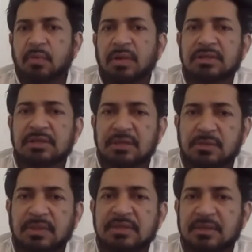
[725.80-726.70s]

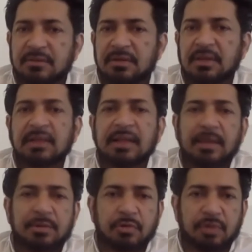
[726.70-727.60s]
1617 in
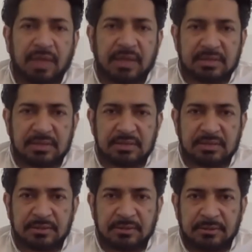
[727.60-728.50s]
laboratory assays.